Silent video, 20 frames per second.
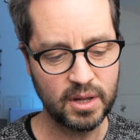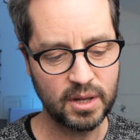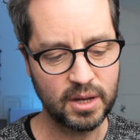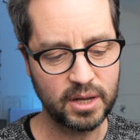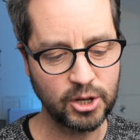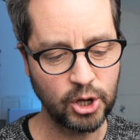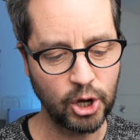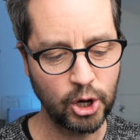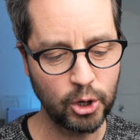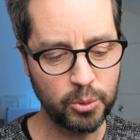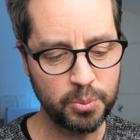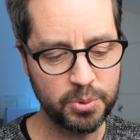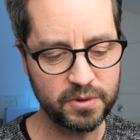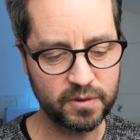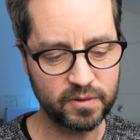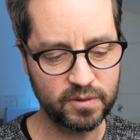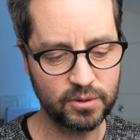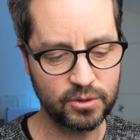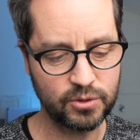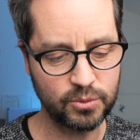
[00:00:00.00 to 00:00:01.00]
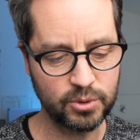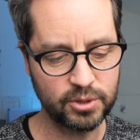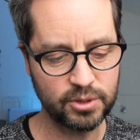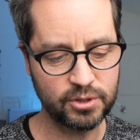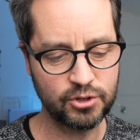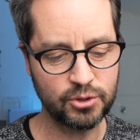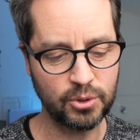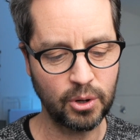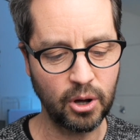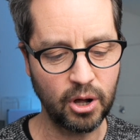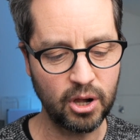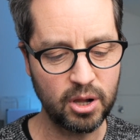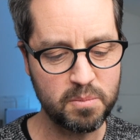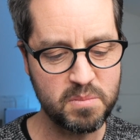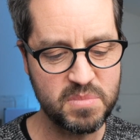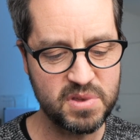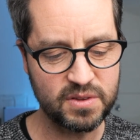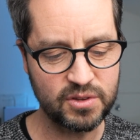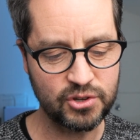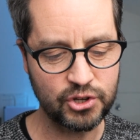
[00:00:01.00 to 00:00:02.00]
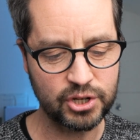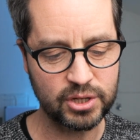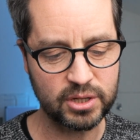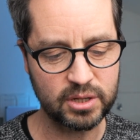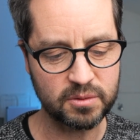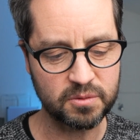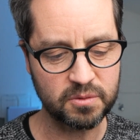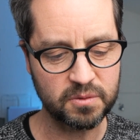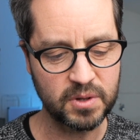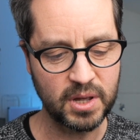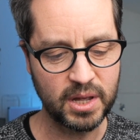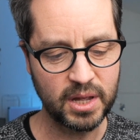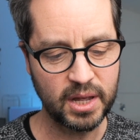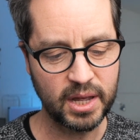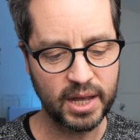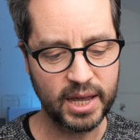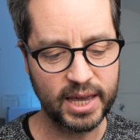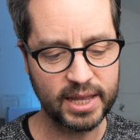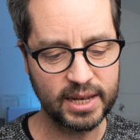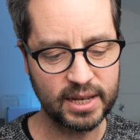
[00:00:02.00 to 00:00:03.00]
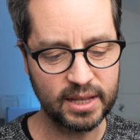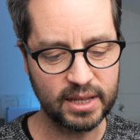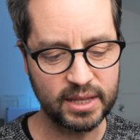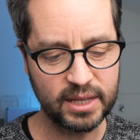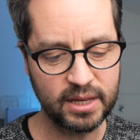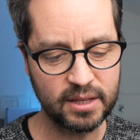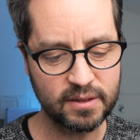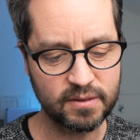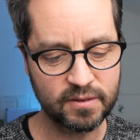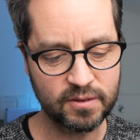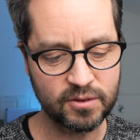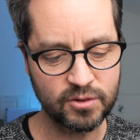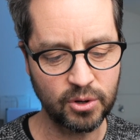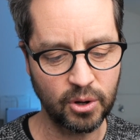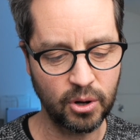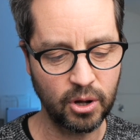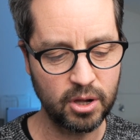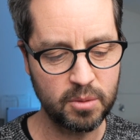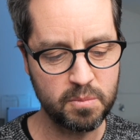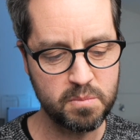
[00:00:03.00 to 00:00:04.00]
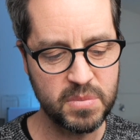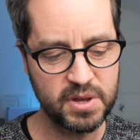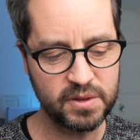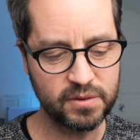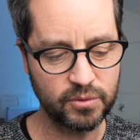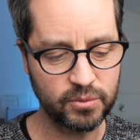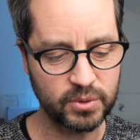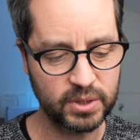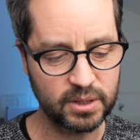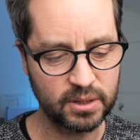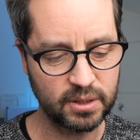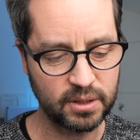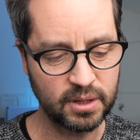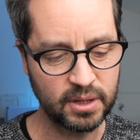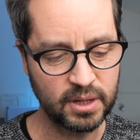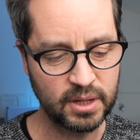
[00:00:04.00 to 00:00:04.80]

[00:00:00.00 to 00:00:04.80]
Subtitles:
it opens the door to all mischief and leads to all misery.